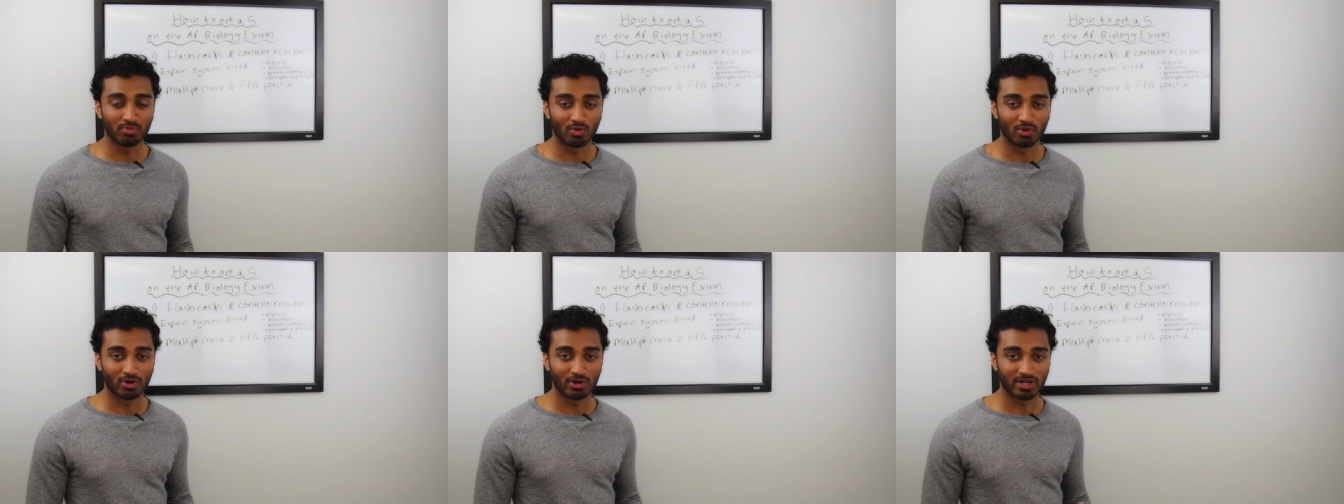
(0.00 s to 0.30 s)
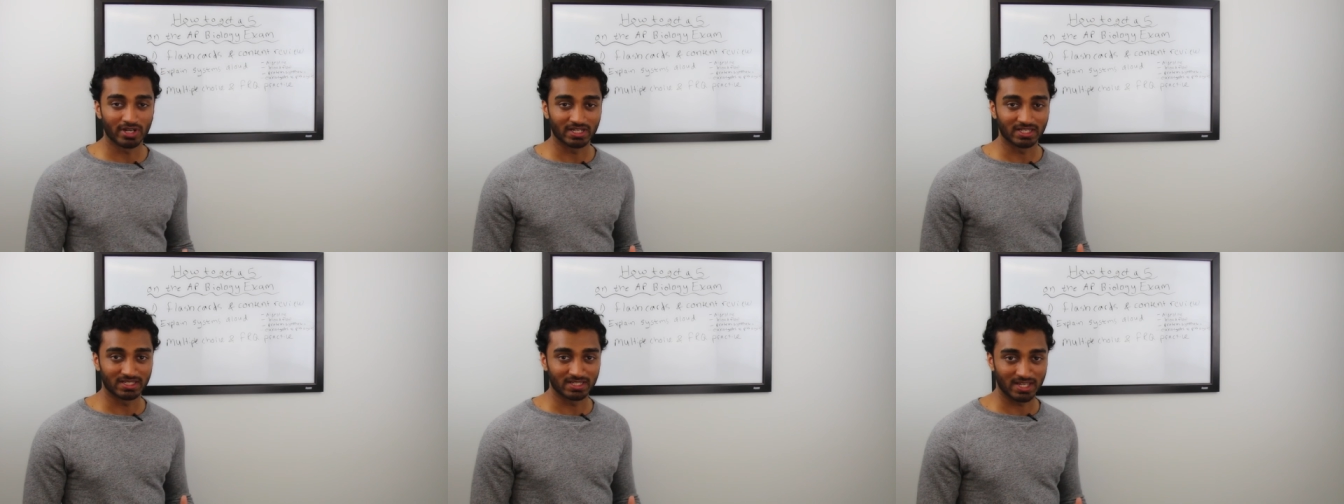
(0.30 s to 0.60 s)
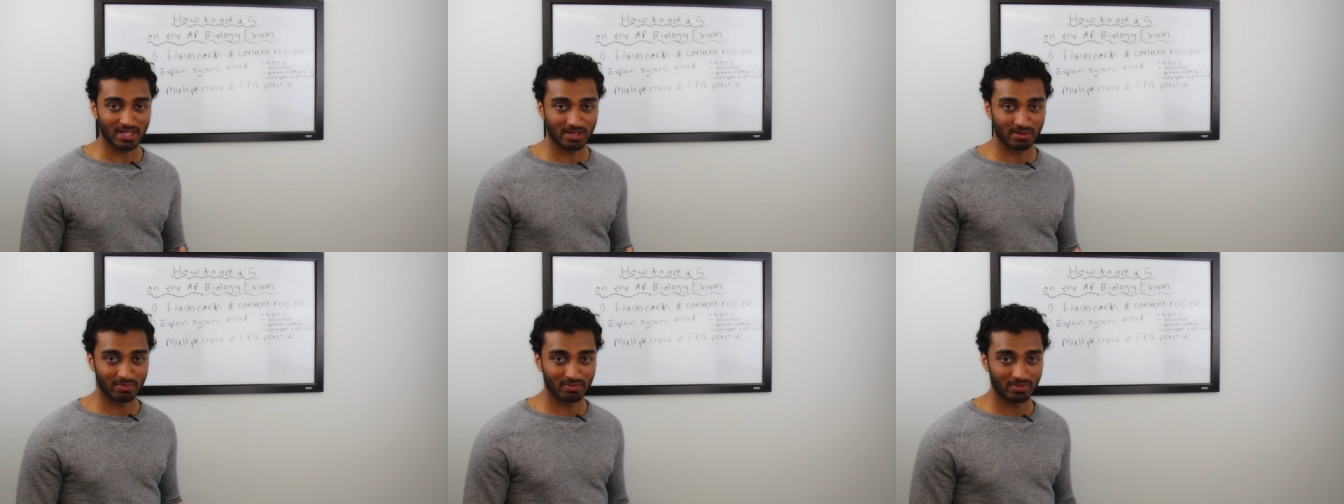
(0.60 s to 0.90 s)
Board
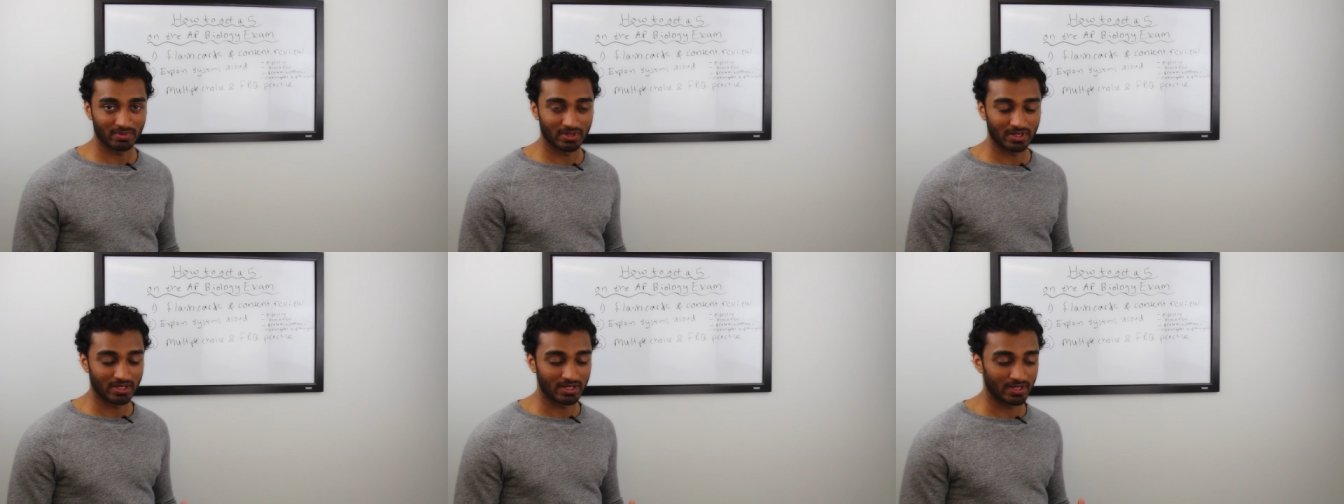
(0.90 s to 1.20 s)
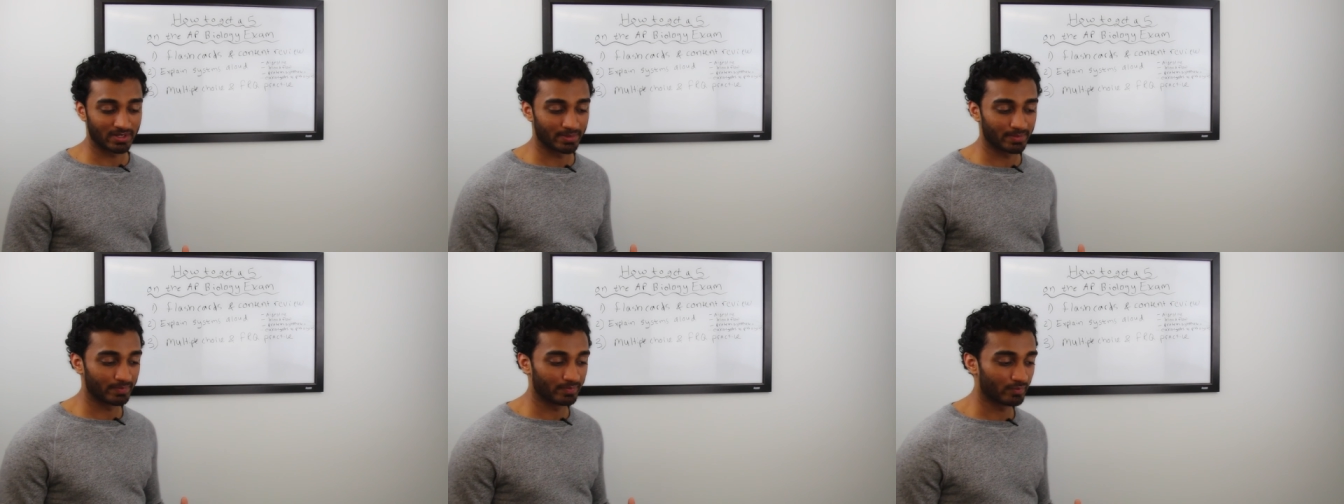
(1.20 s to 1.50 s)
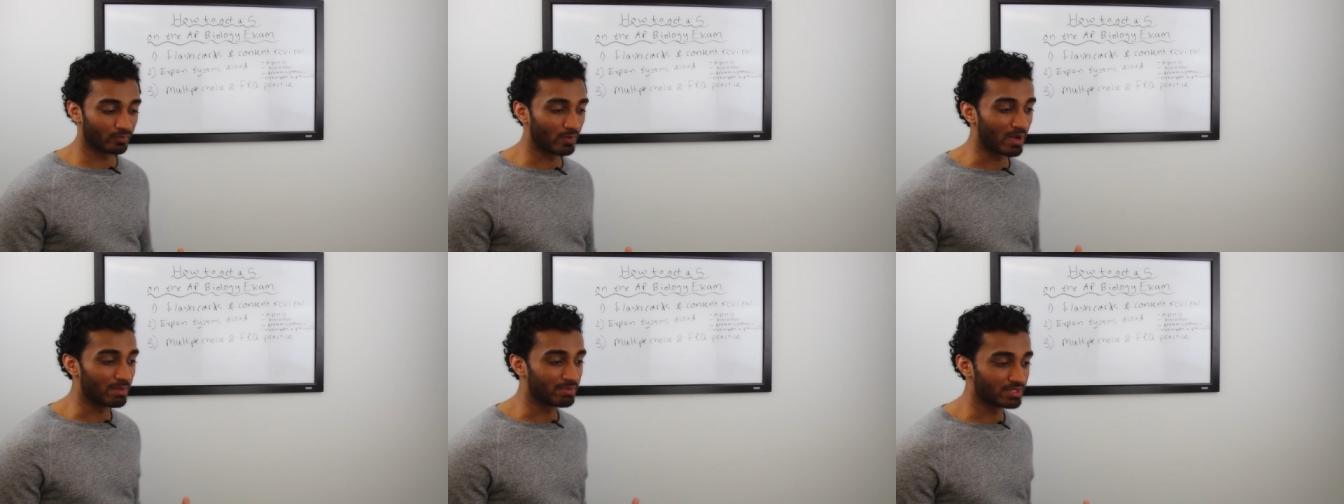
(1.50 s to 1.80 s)
exam
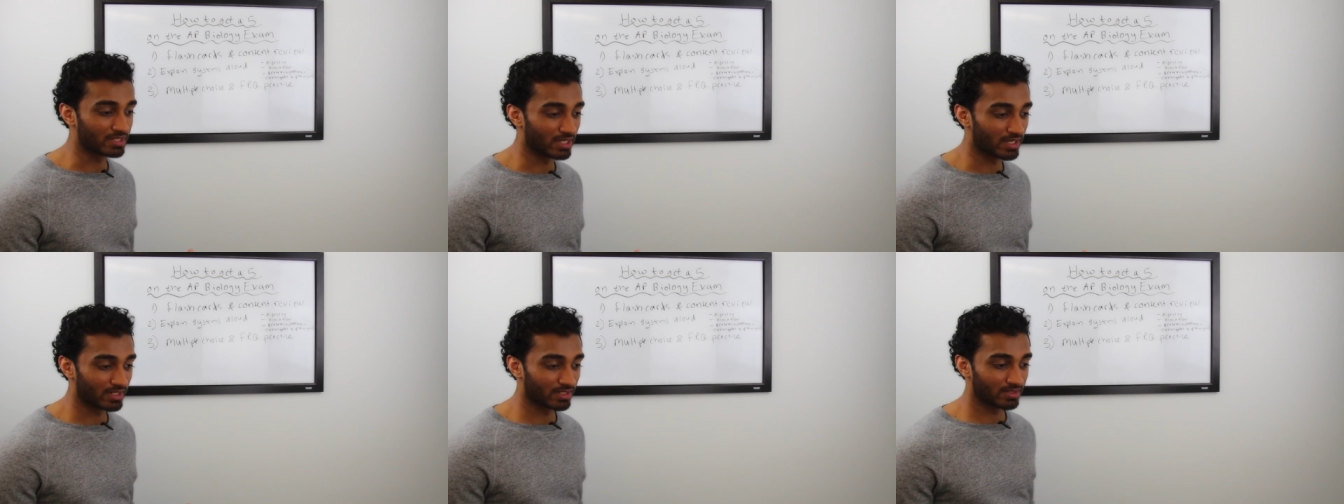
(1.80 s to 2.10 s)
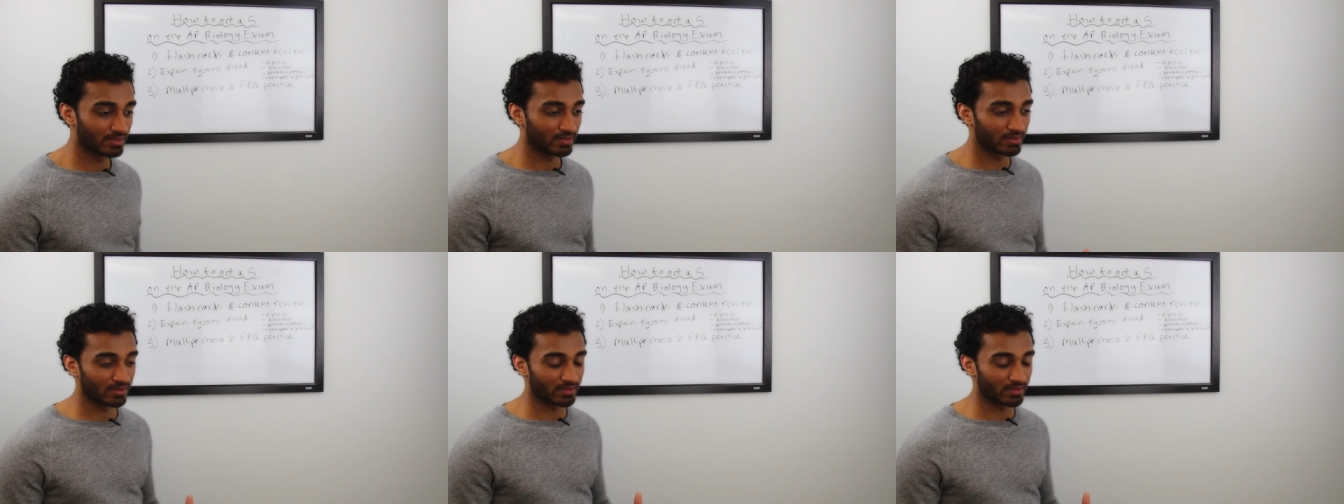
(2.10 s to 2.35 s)
um, website,